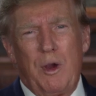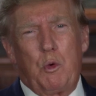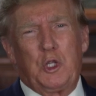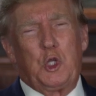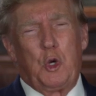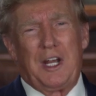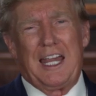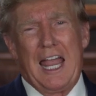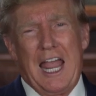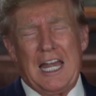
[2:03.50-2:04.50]
we will do it
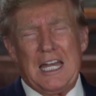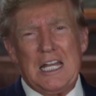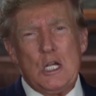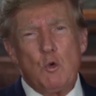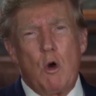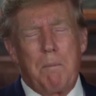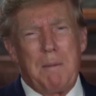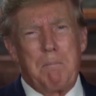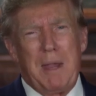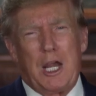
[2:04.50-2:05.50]
again. We'll
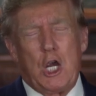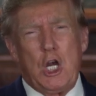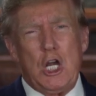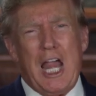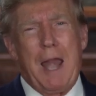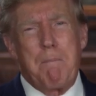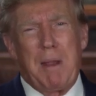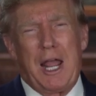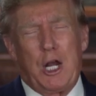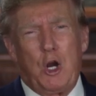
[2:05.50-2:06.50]
be bigger and
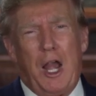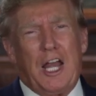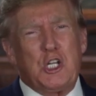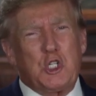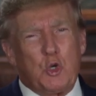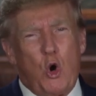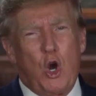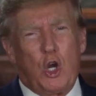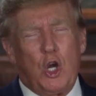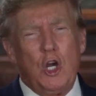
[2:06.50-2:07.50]
better and
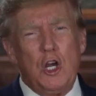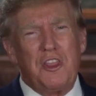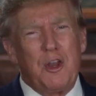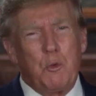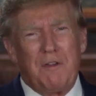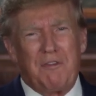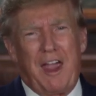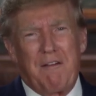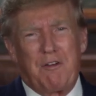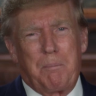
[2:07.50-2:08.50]
stronger than we've
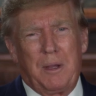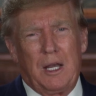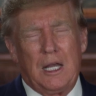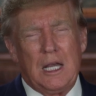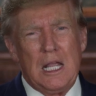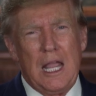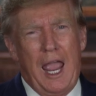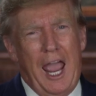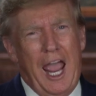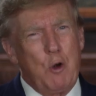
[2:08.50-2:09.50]
ever been.
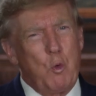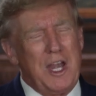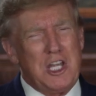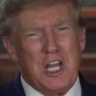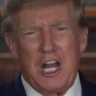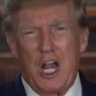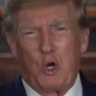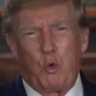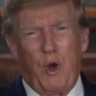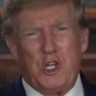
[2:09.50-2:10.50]
And we did a
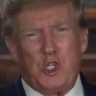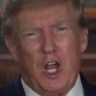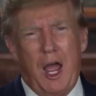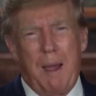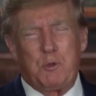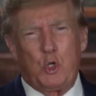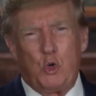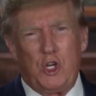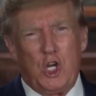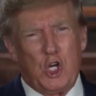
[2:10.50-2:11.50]
great job
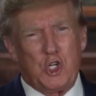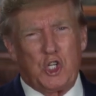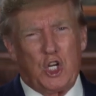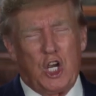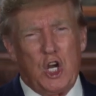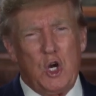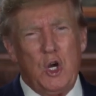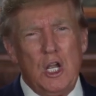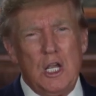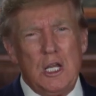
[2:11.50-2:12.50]
2 years ago.
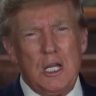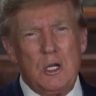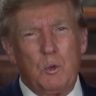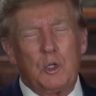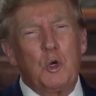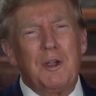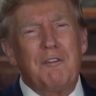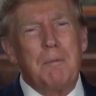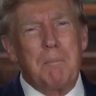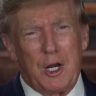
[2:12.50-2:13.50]
We'll do
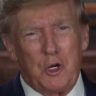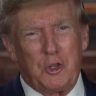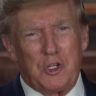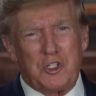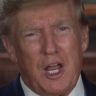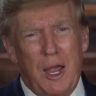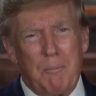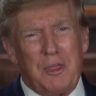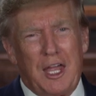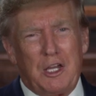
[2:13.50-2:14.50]
even better this
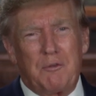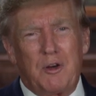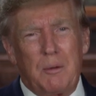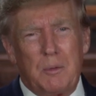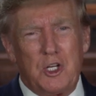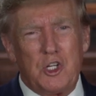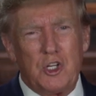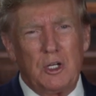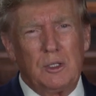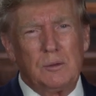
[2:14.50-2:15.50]
time. Thank you very much.